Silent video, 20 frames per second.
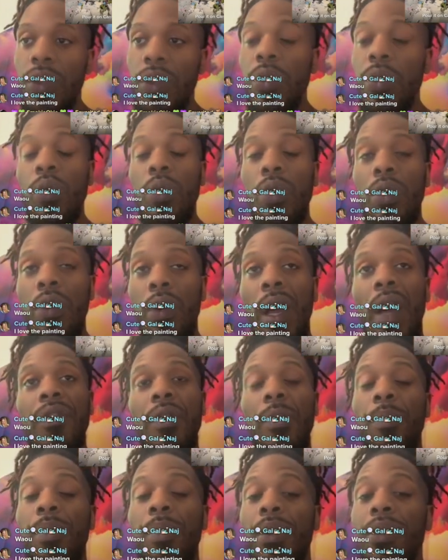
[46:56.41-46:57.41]
You will have
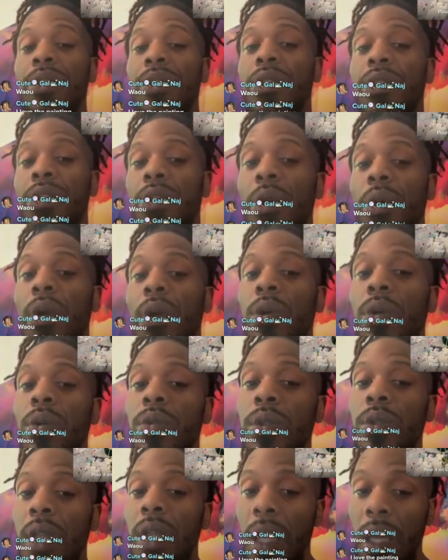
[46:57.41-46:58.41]
to purchase your
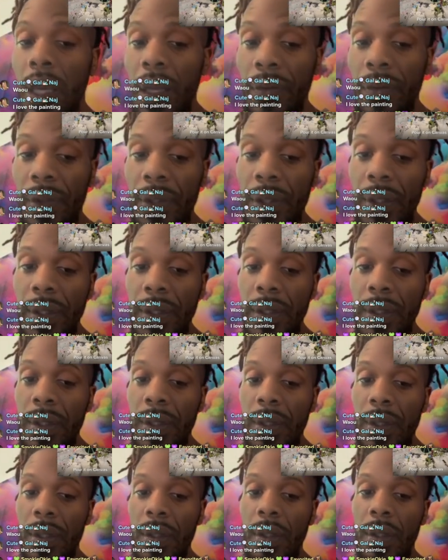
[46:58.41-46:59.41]
own
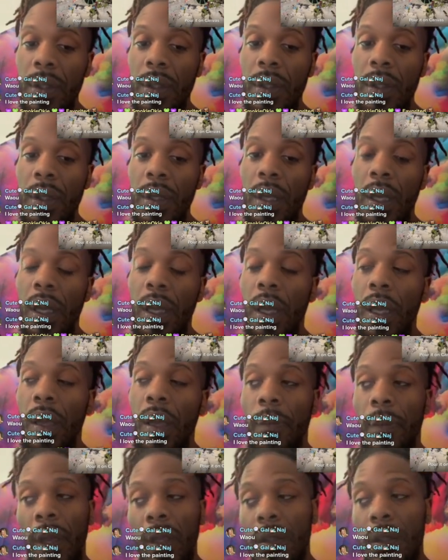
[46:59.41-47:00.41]
canvas
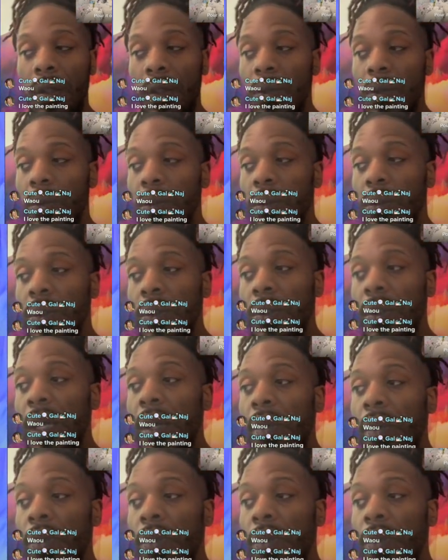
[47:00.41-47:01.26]
and painting tools.